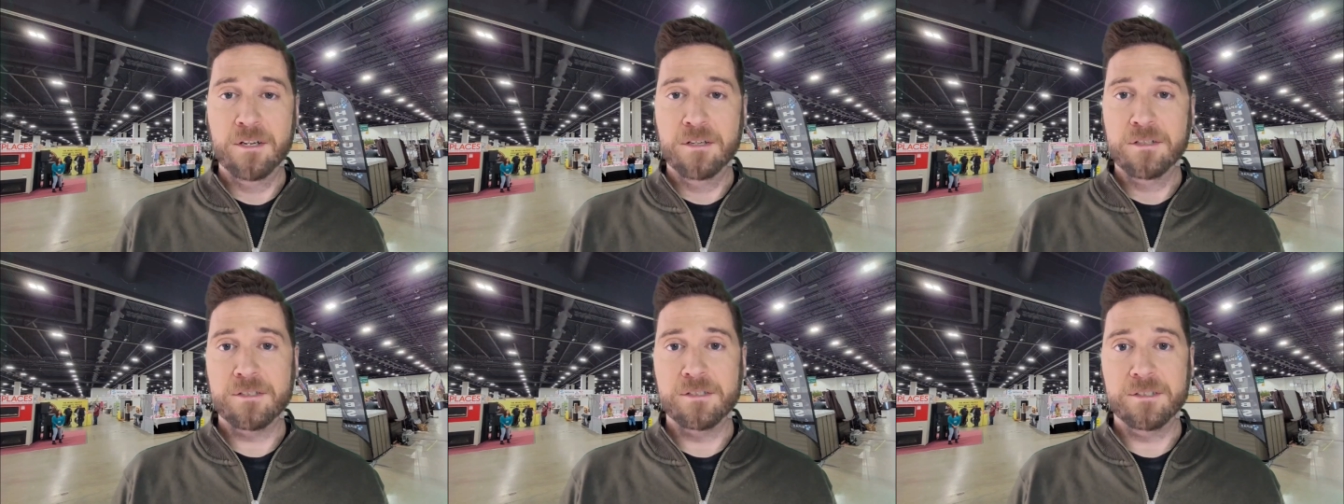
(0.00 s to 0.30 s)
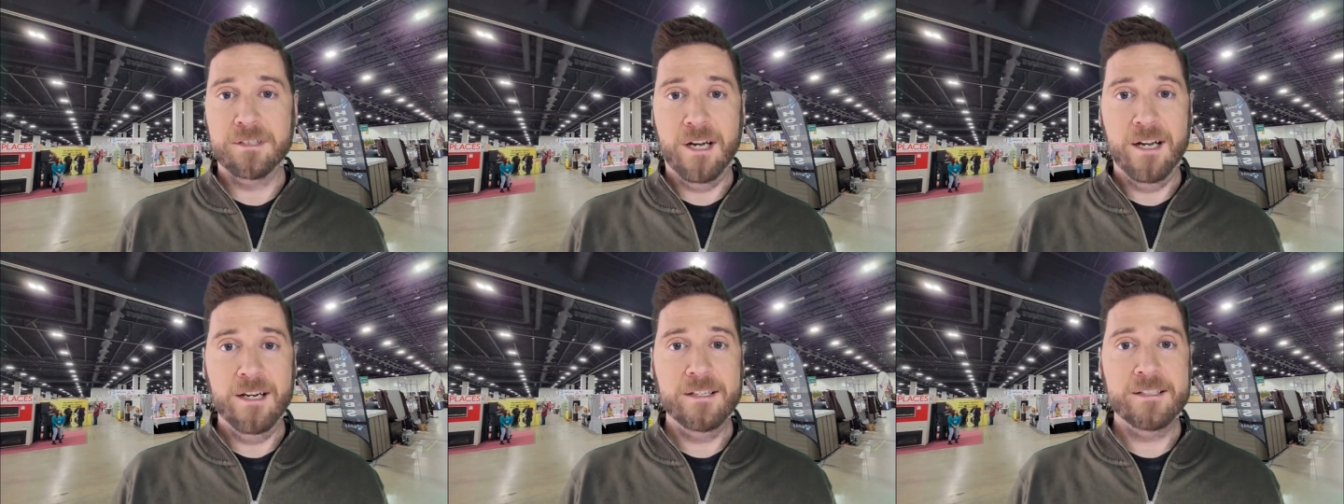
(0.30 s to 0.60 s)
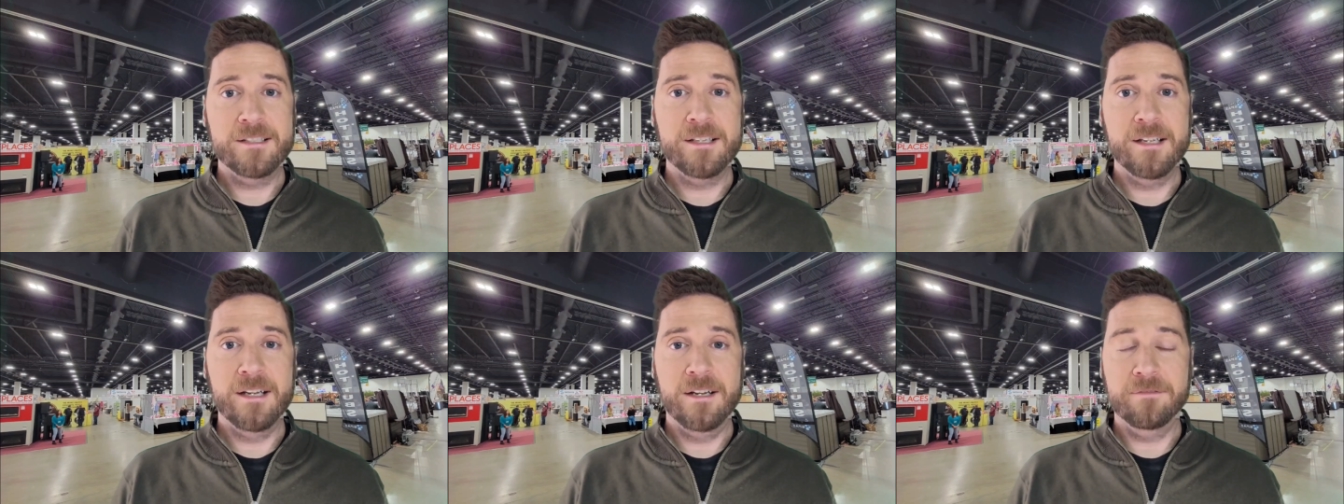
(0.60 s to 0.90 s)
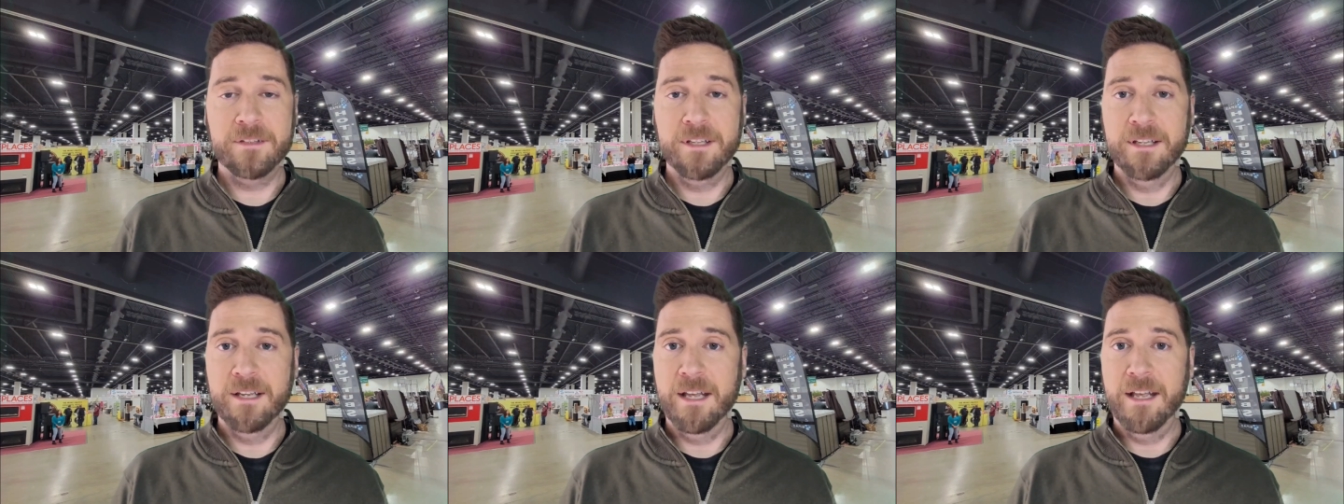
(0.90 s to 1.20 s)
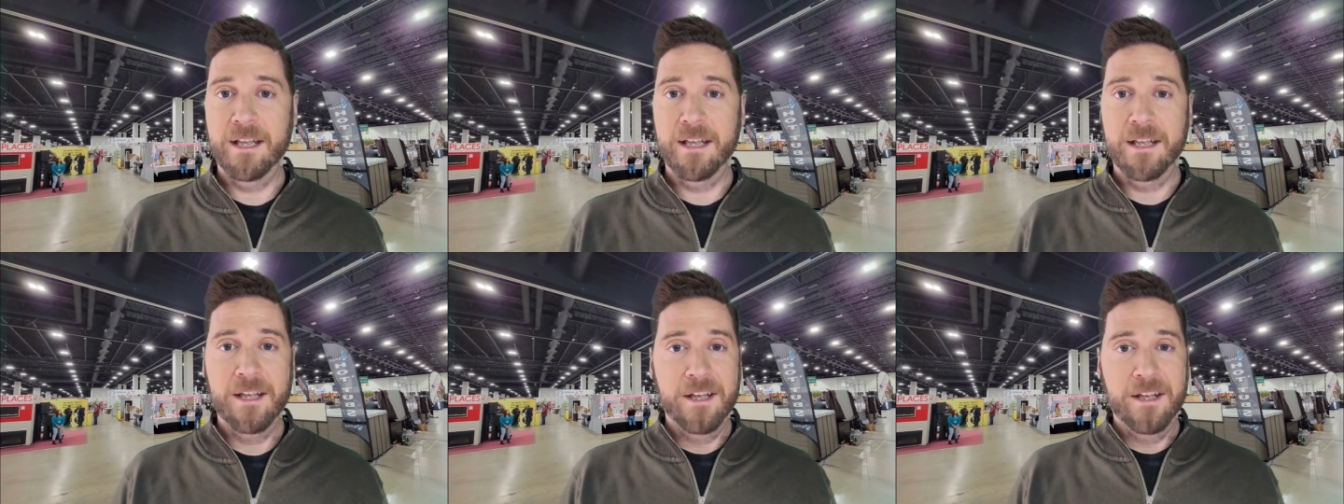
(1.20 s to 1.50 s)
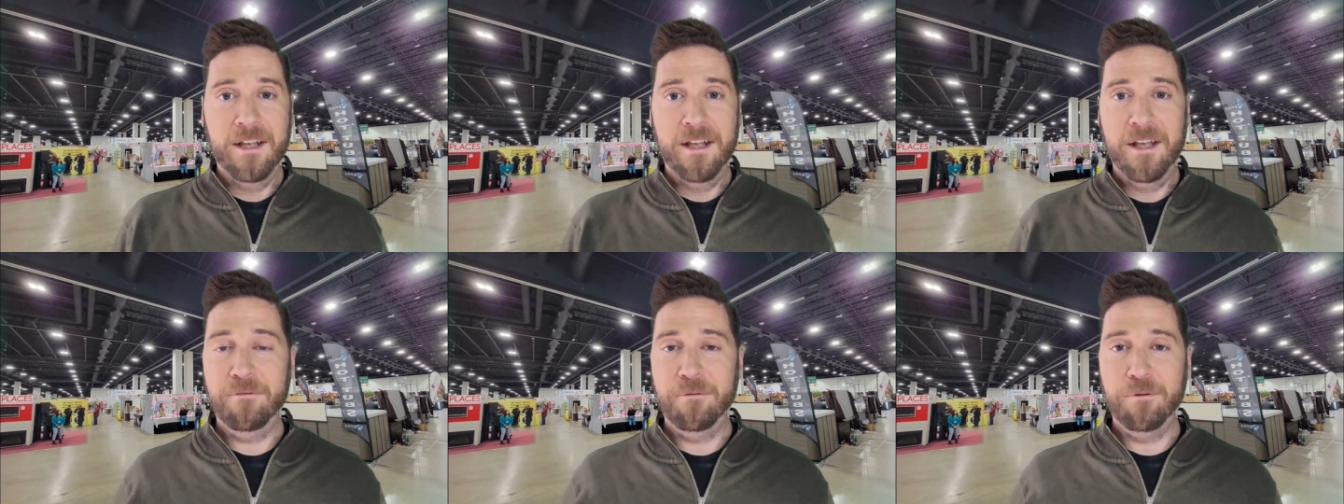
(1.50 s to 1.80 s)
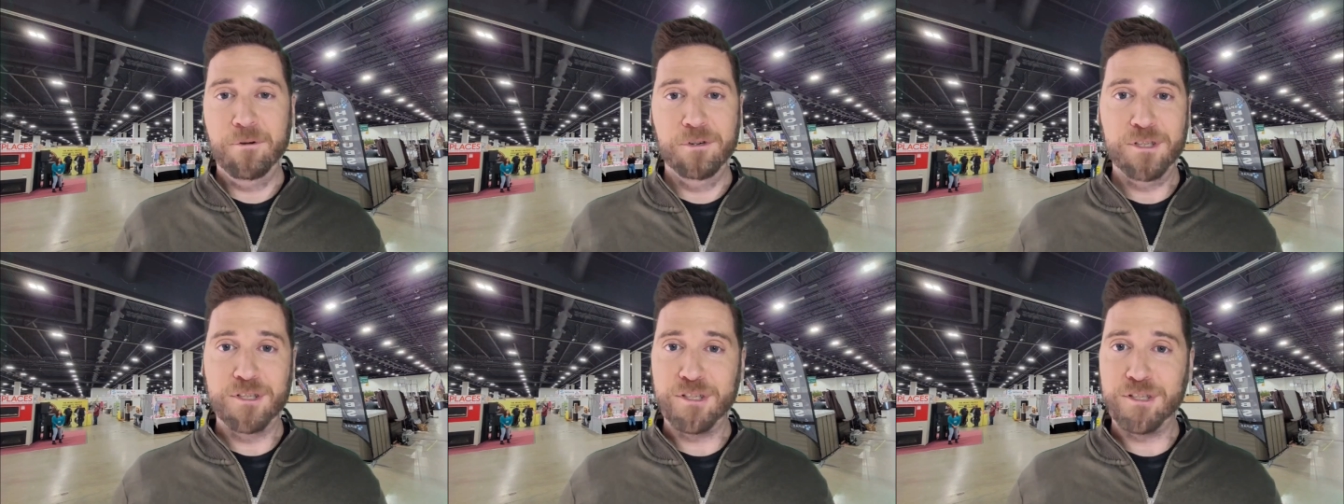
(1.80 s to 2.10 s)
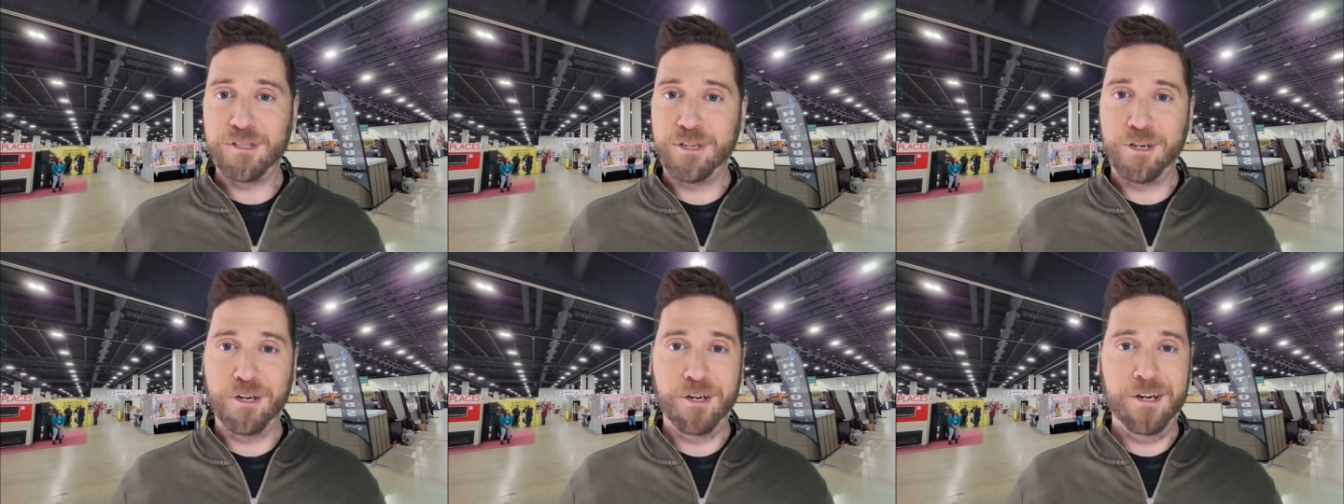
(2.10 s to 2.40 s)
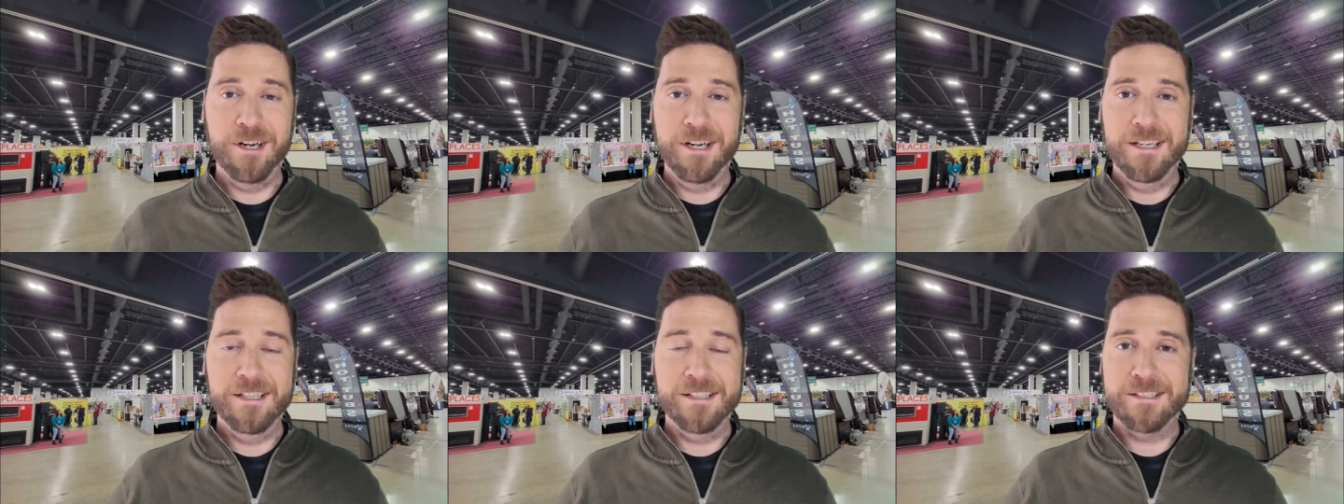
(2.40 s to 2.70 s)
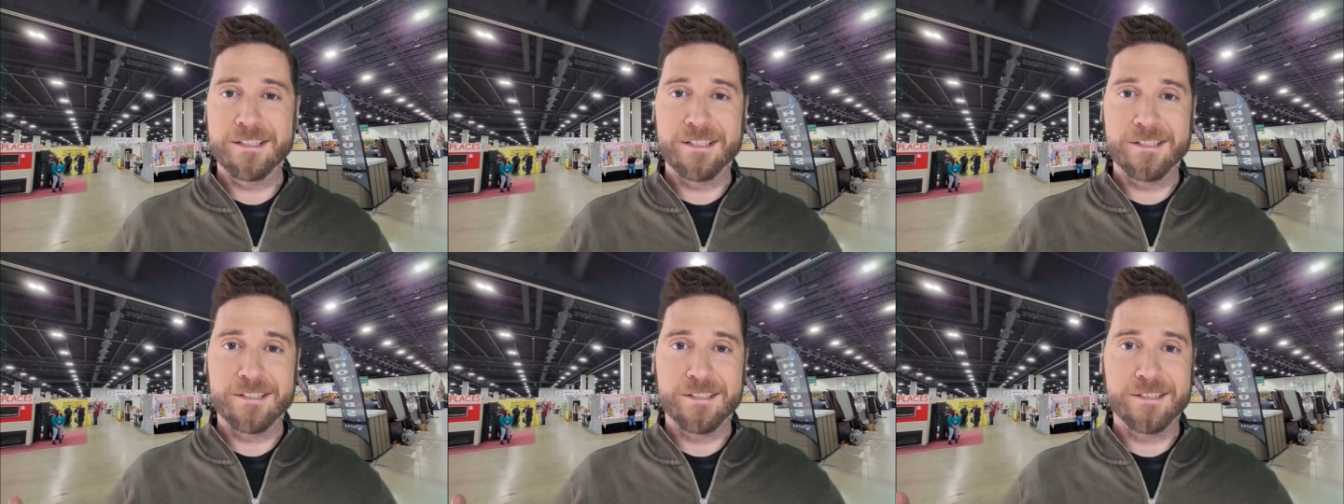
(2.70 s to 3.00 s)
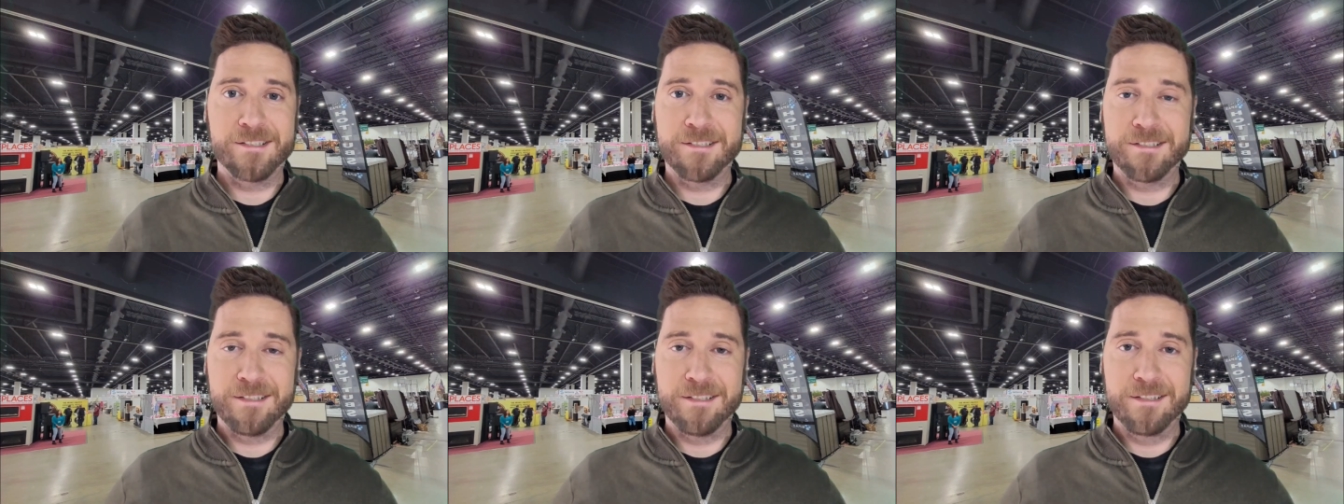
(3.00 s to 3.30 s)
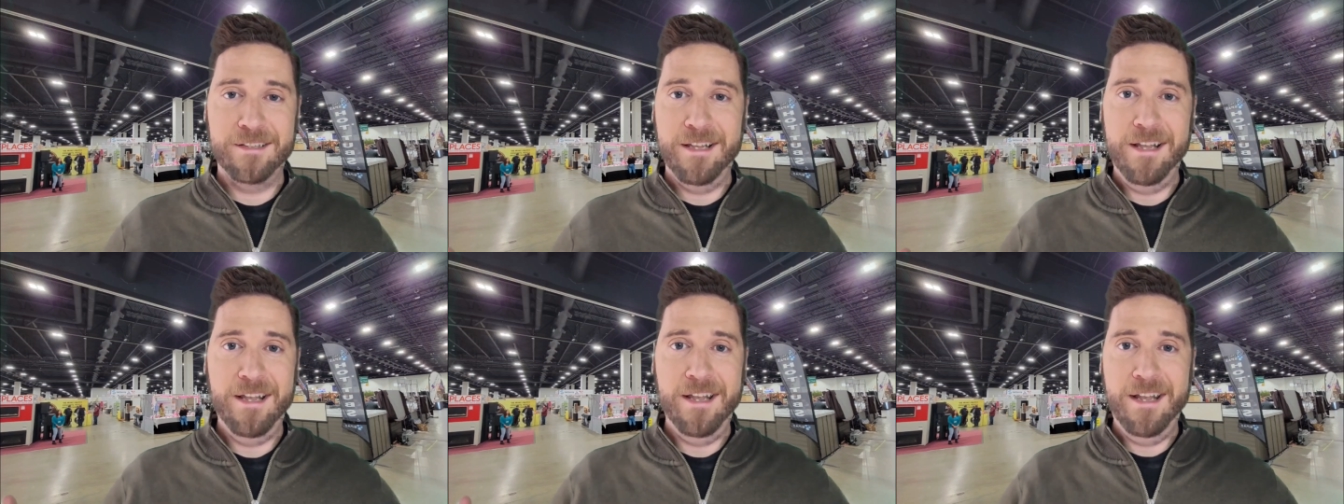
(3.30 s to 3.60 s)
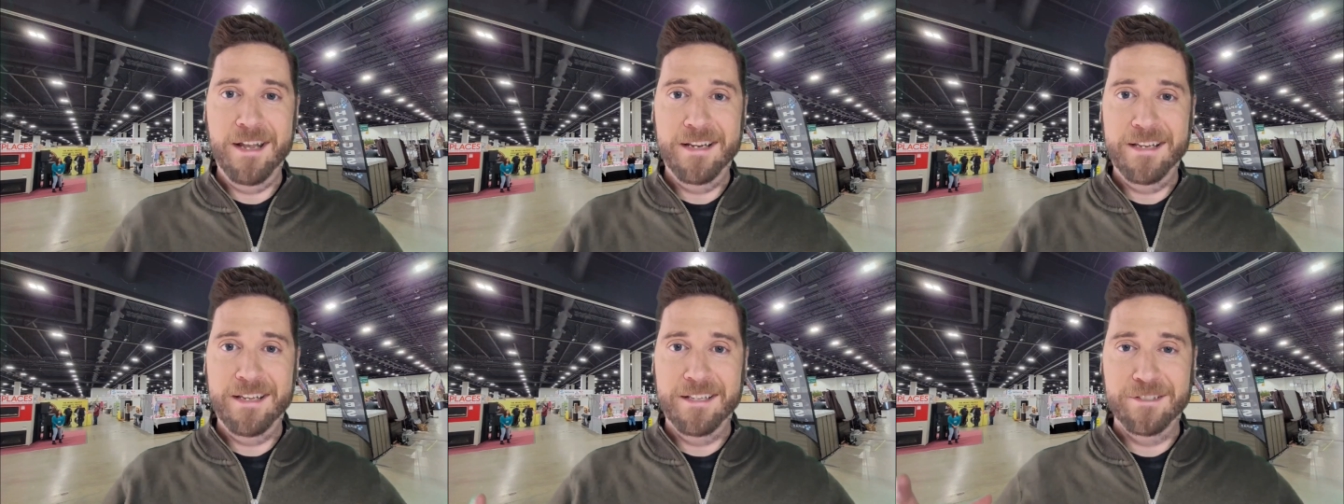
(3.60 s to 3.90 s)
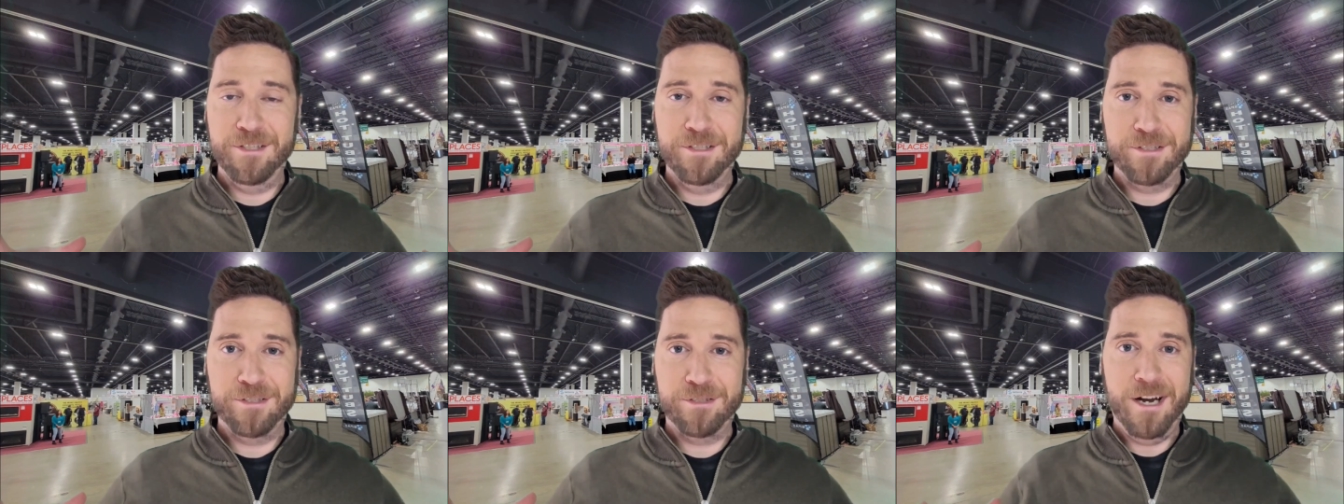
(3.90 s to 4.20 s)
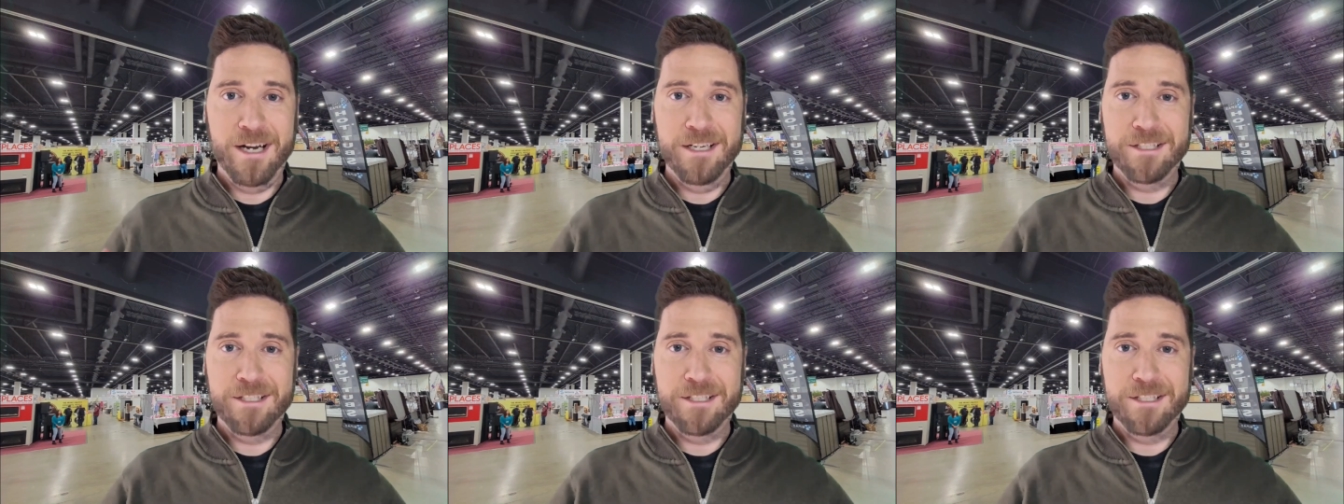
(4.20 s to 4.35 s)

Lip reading: So a lot of stuff that everyone just scurries in and just